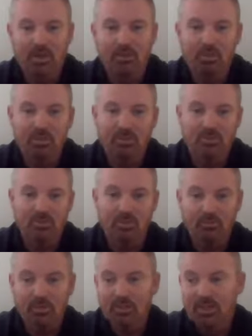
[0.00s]
a piece of
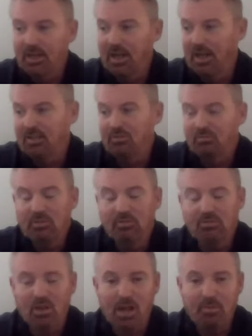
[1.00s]
software, and it's real
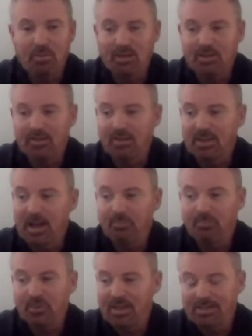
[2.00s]
time, and it
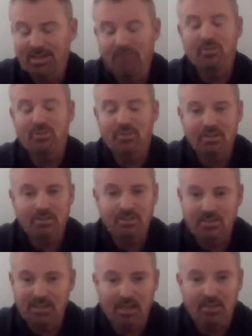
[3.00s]
updates every 30
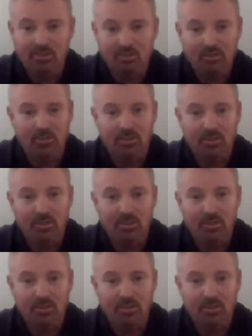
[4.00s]
seconds. You know,